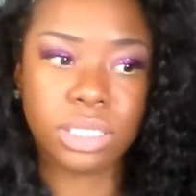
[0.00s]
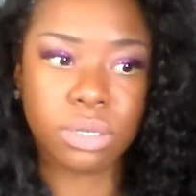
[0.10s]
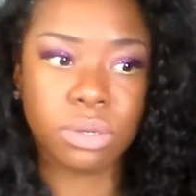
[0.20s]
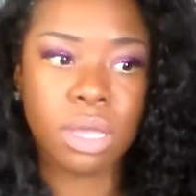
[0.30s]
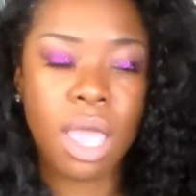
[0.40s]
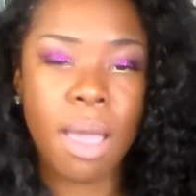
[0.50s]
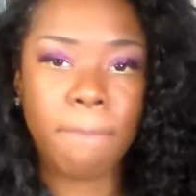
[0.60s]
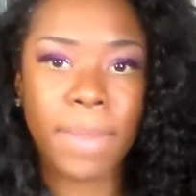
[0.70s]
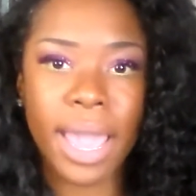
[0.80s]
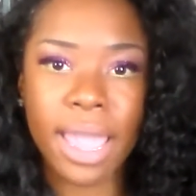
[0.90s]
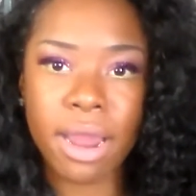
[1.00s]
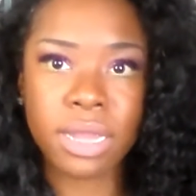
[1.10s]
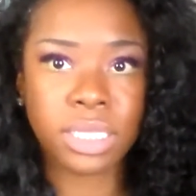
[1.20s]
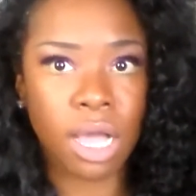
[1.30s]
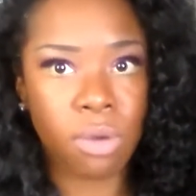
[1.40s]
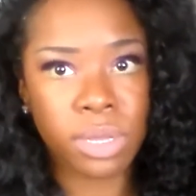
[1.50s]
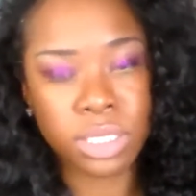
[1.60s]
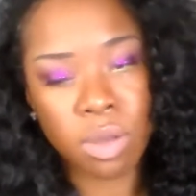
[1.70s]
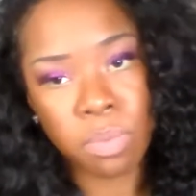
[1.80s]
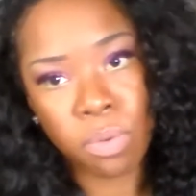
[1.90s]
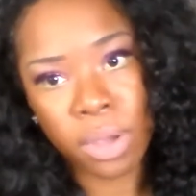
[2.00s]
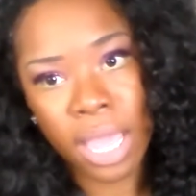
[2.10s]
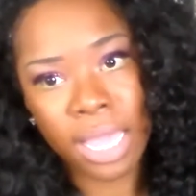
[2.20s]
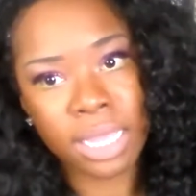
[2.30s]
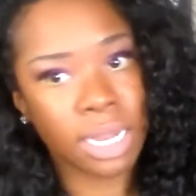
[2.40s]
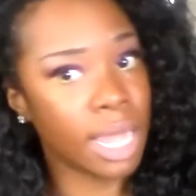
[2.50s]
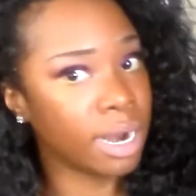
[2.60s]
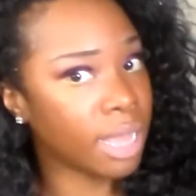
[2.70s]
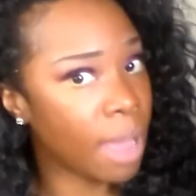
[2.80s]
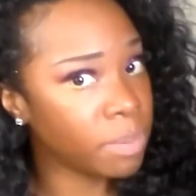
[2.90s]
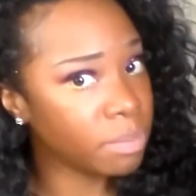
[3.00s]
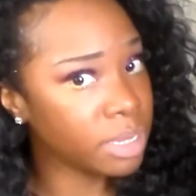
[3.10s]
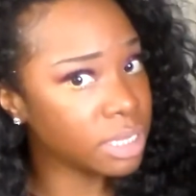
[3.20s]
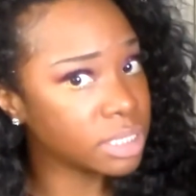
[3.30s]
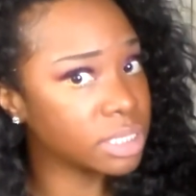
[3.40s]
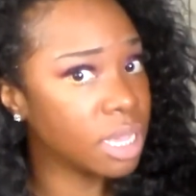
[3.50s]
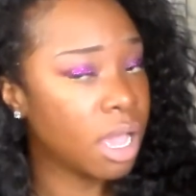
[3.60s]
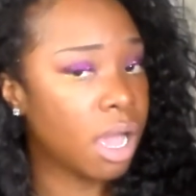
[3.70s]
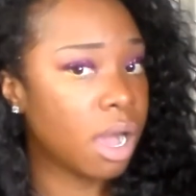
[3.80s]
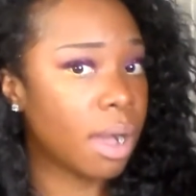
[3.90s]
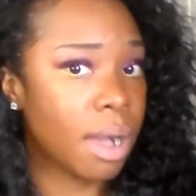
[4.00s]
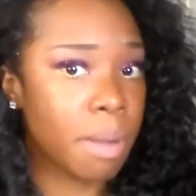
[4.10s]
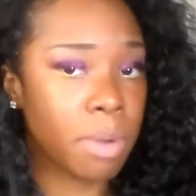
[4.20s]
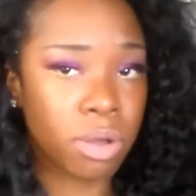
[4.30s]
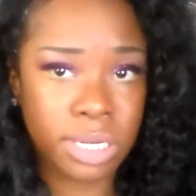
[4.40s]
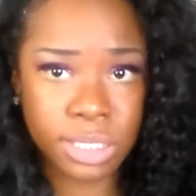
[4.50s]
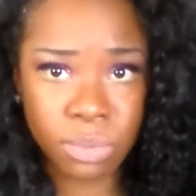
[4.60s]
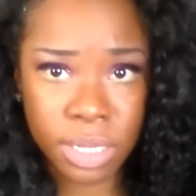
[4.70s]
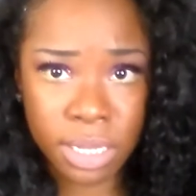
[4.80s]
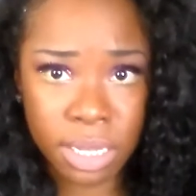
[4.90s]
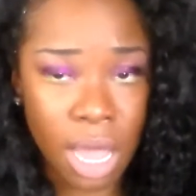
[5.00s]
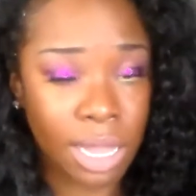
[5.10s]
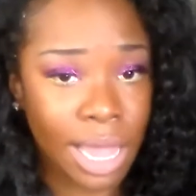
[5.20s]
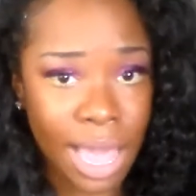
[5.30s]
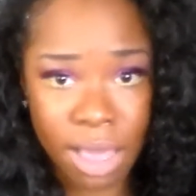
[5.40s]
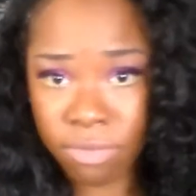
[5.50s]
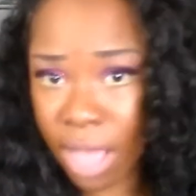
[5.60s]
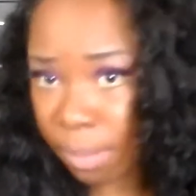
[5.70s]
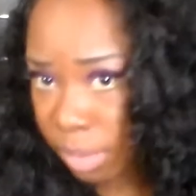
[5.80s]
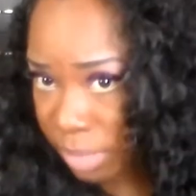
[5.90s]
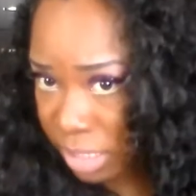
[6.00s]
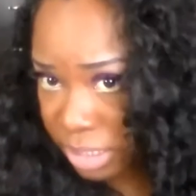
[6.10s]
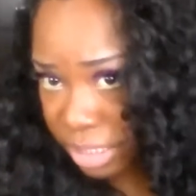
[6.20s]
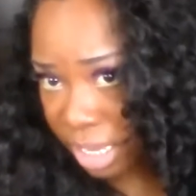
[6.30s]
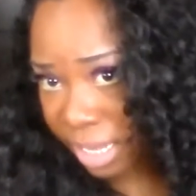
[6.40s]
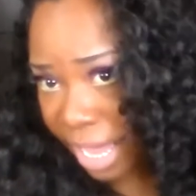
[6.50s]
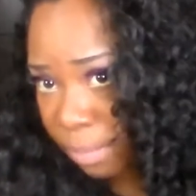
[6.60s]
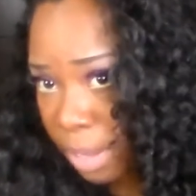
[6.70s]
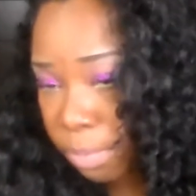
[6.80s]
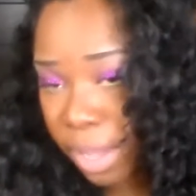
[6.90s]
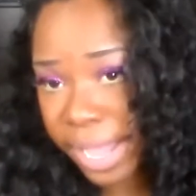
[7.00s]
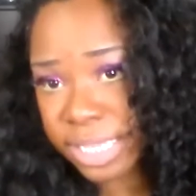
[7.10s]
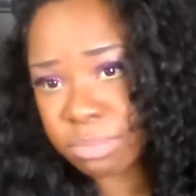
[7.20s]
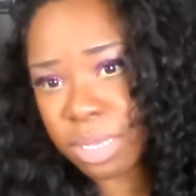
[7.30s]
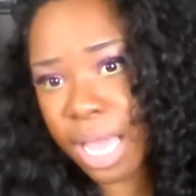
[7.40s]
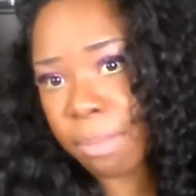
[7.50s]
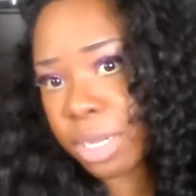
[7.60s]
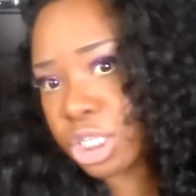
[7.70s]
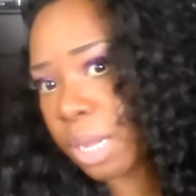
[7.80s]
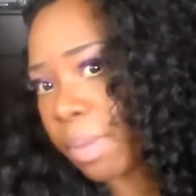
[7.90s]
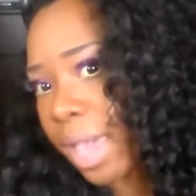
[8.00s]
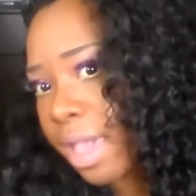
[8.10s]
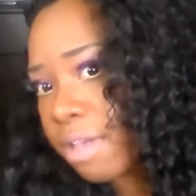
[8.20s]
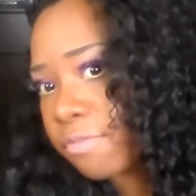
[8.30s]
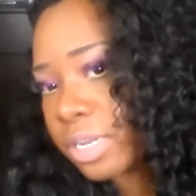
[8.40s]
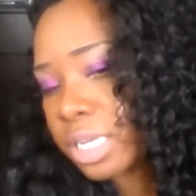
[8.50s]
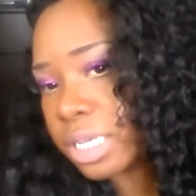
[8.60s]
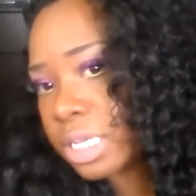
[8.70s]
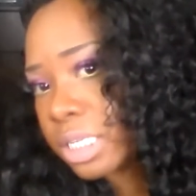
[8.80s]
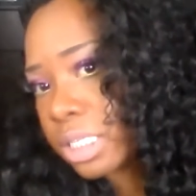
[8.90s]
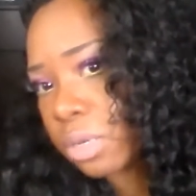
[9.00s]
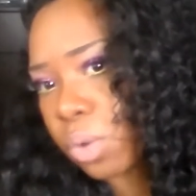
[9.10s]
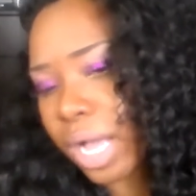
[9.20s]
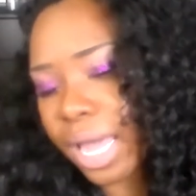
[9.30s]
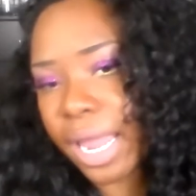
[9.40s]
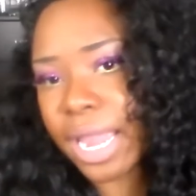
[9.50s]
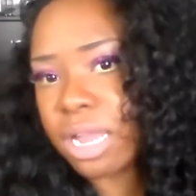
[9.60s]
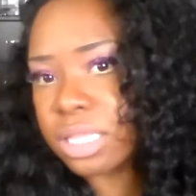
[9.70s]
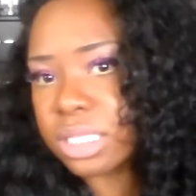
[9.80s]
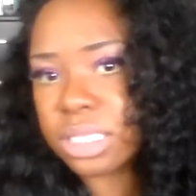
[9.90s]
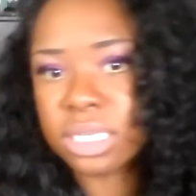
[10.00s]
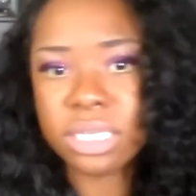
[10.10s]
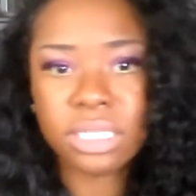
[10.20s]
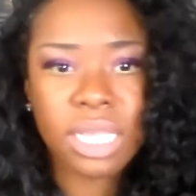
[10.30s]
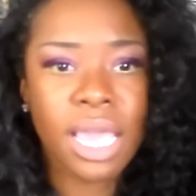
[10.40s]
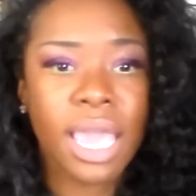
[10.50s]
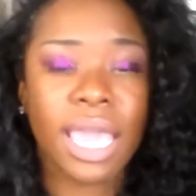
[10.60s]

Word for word: So my hair is always on point. I get a lot of compliments um, on this wig, a lot of compliments. A lot of people ask me how much I paid for this and what kind of hair this is.